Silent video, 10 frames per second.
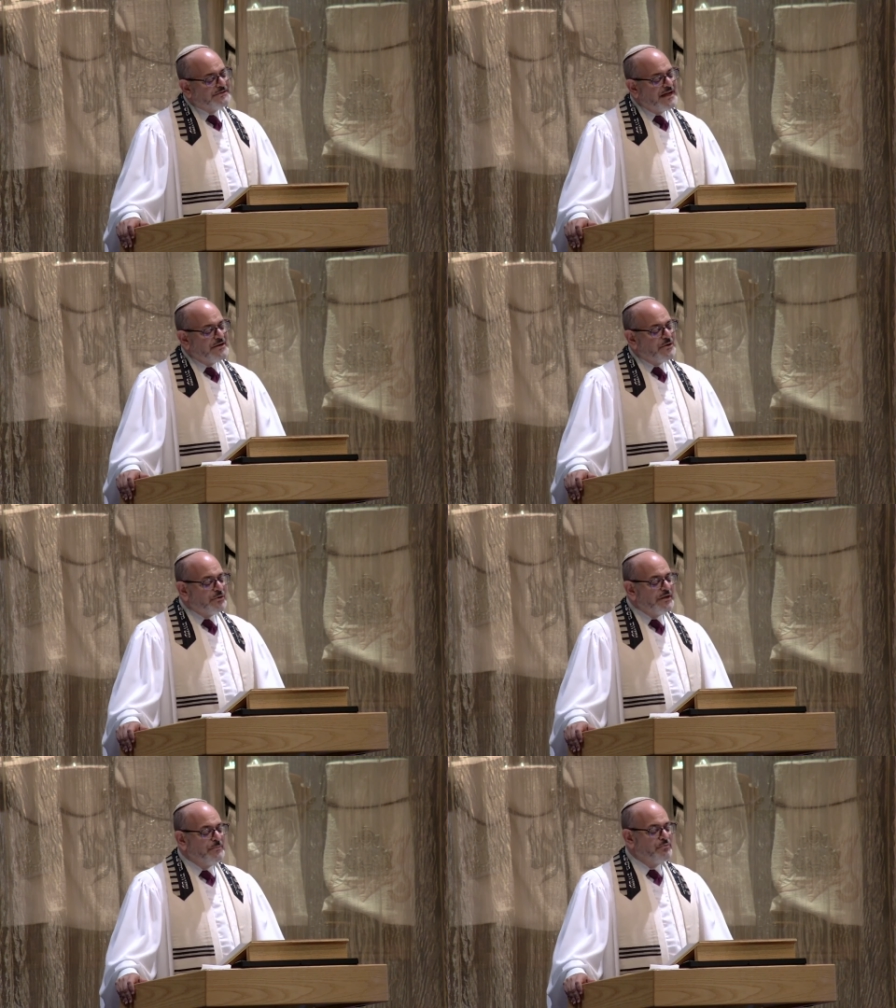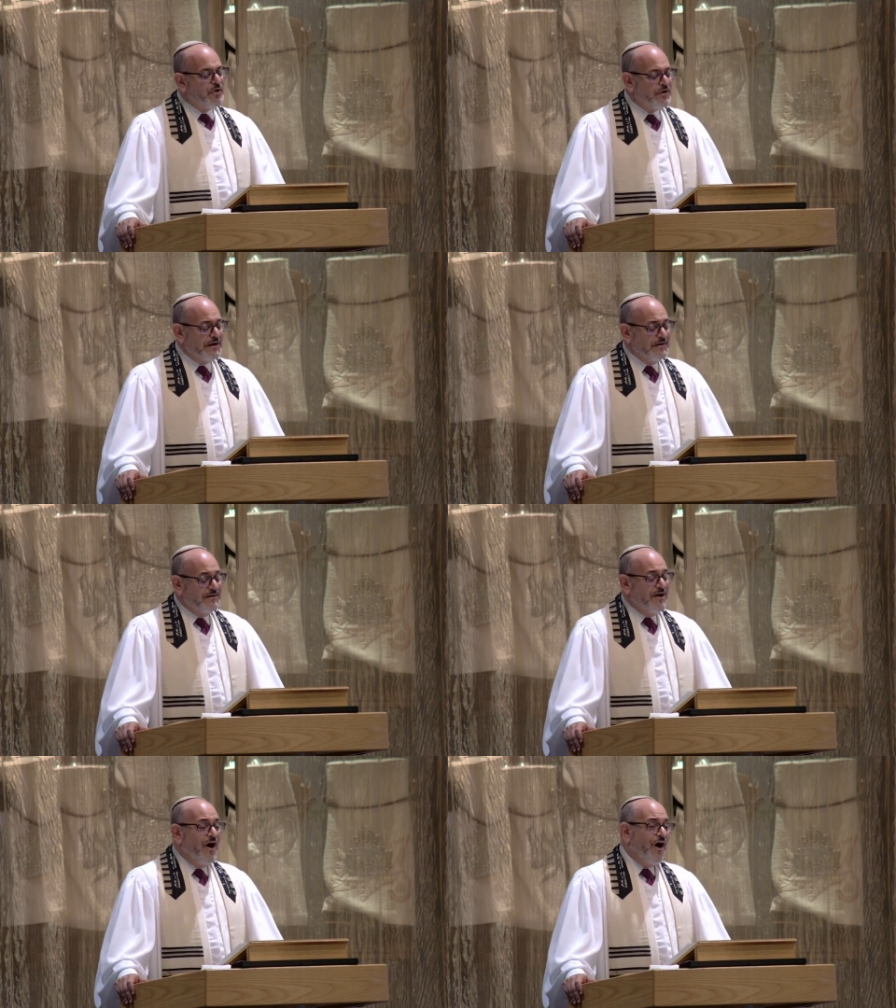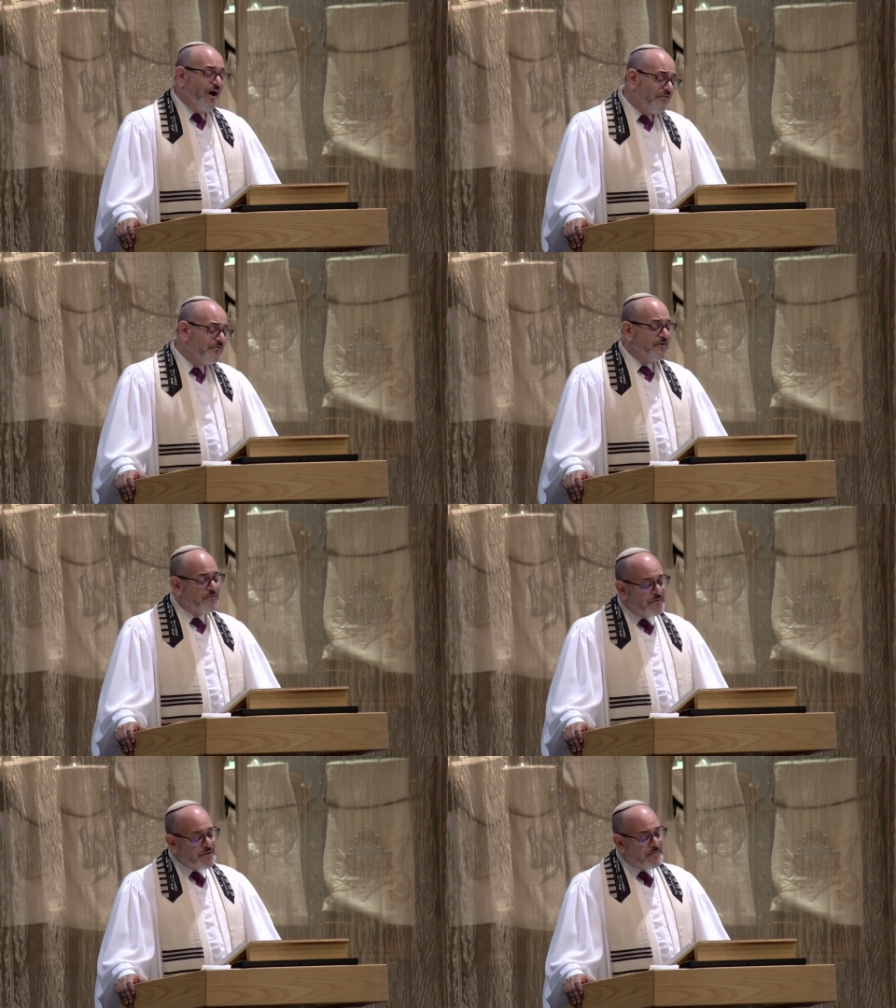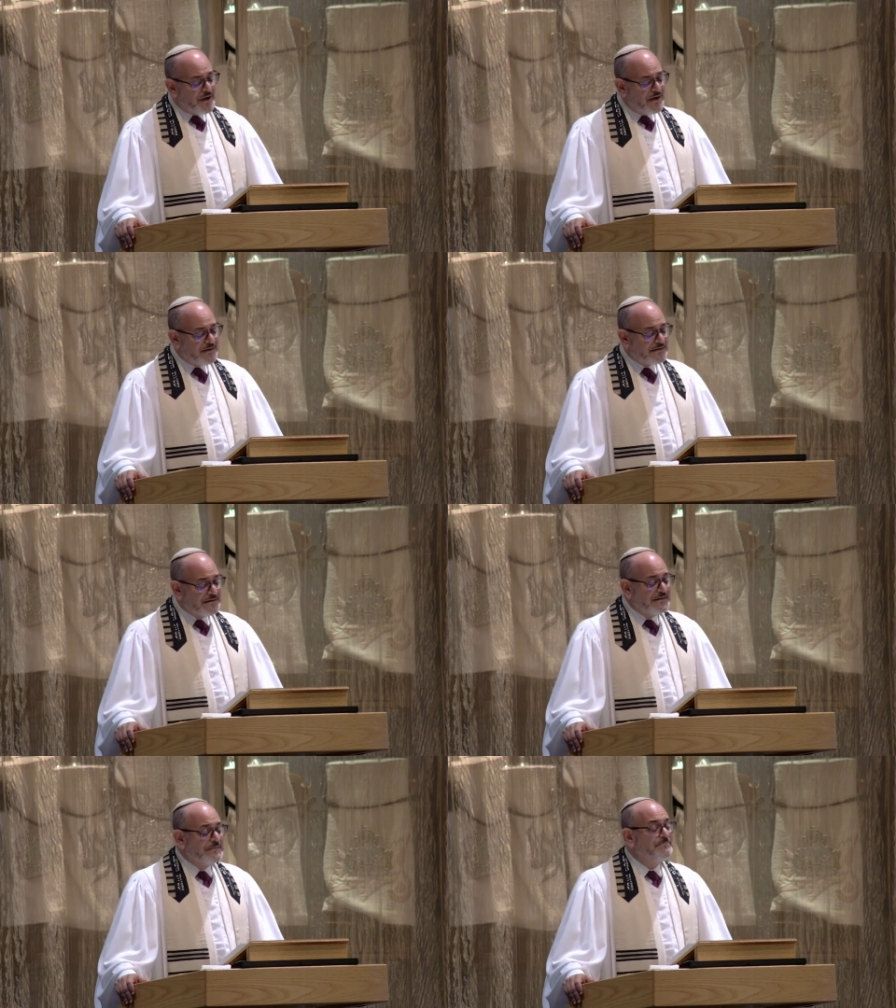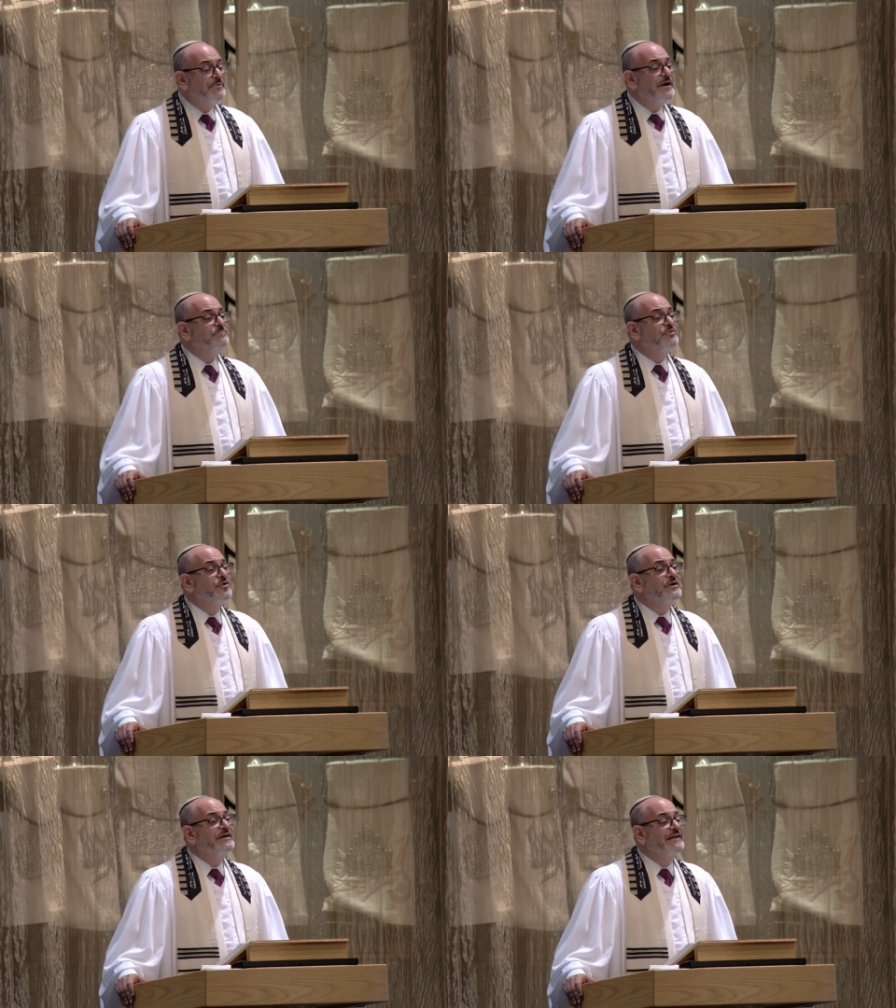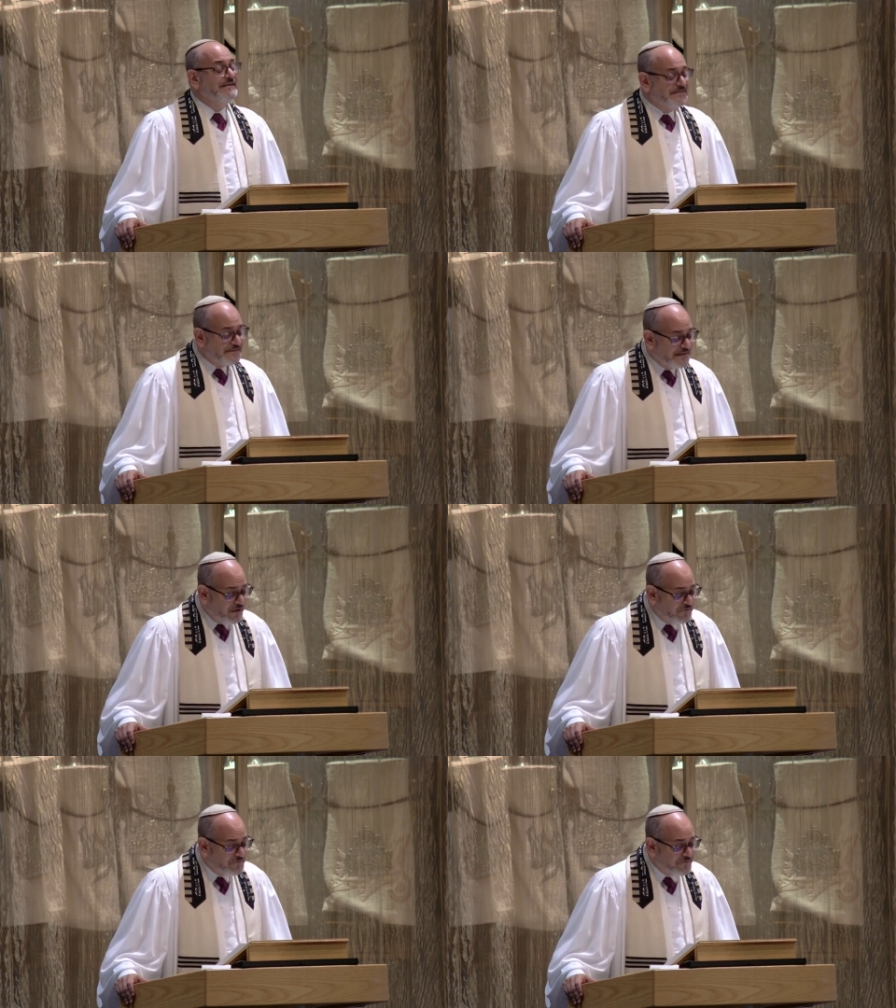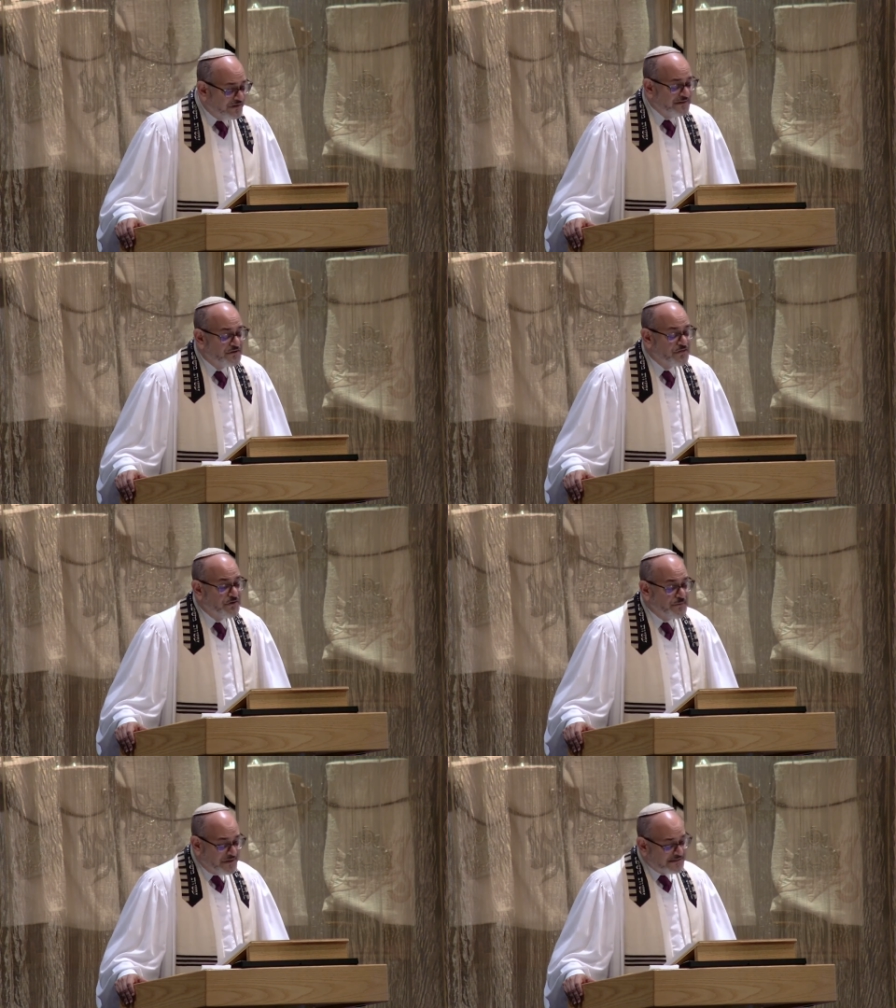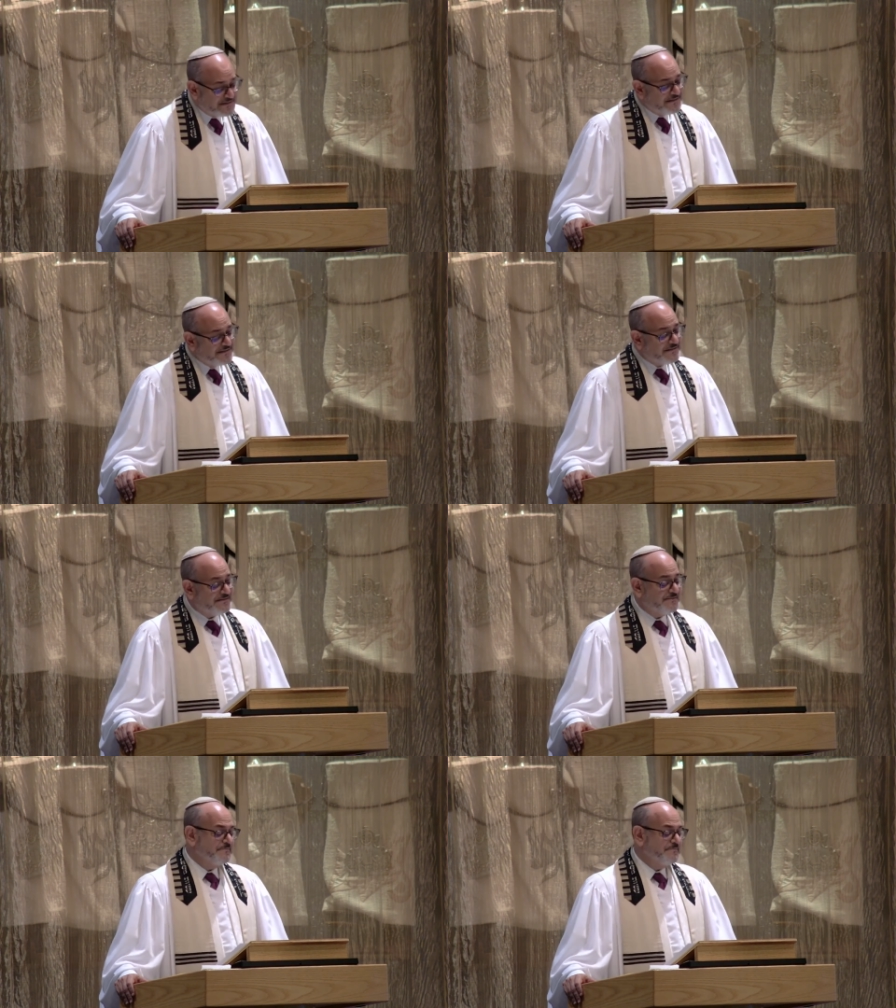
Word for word: not only broken off from the mug, but broken itself into three pieces?